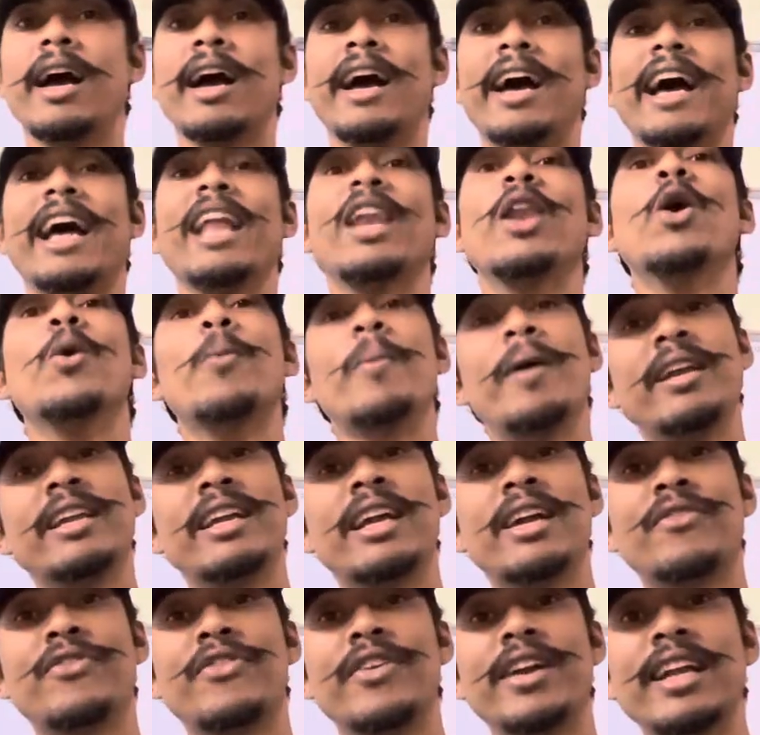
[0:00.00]
Hello, my
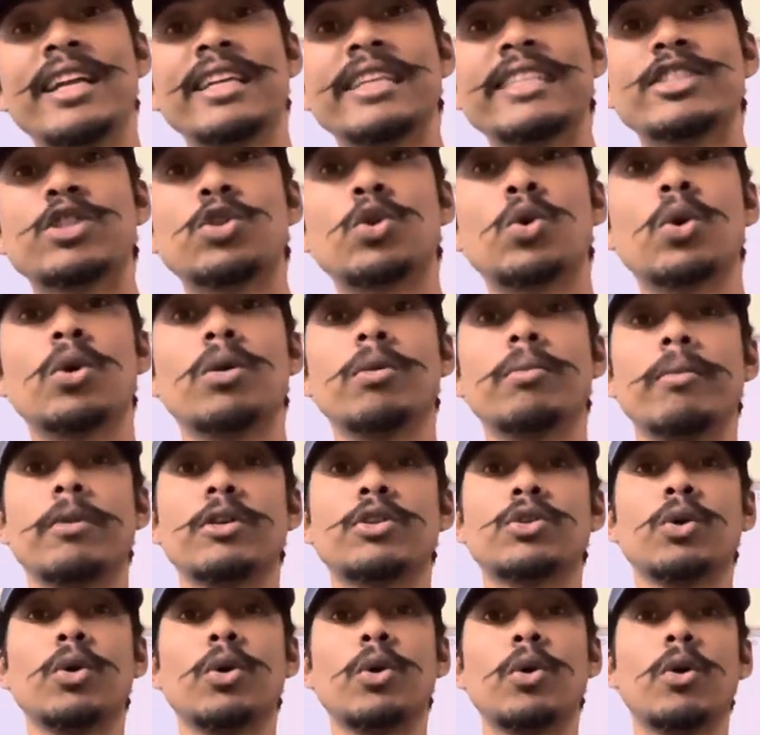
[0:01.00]
dear friends.
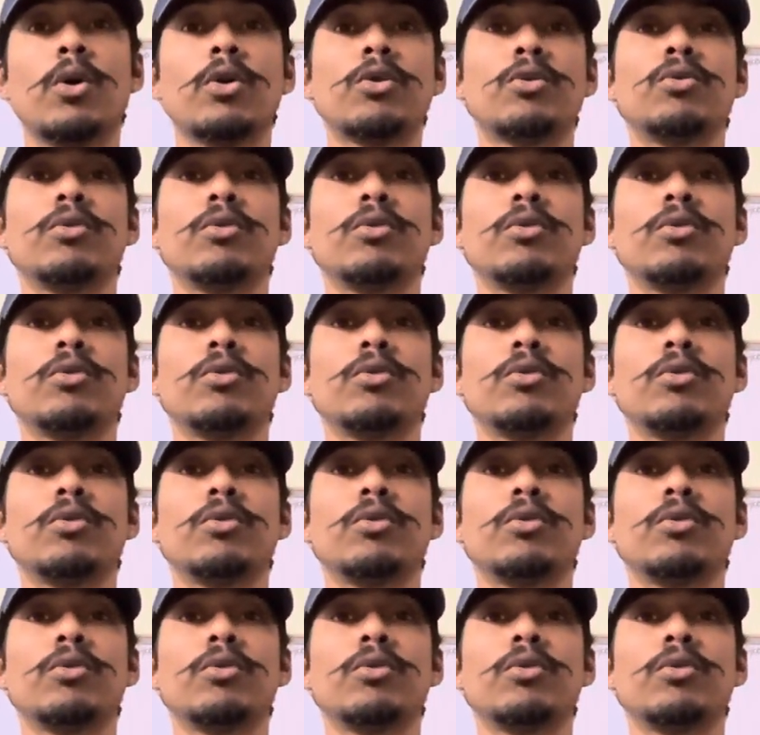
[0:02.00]
So